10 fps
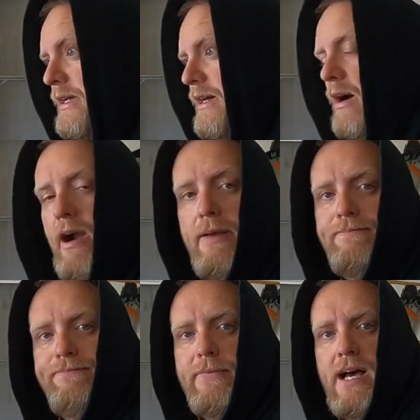all right,
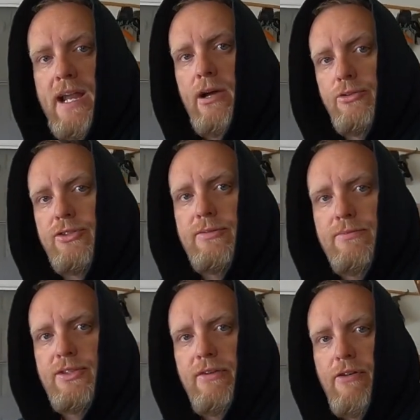adios.
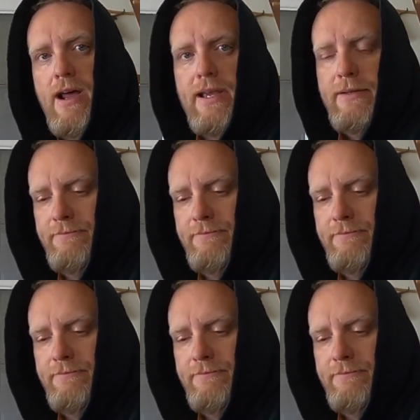See you Friday.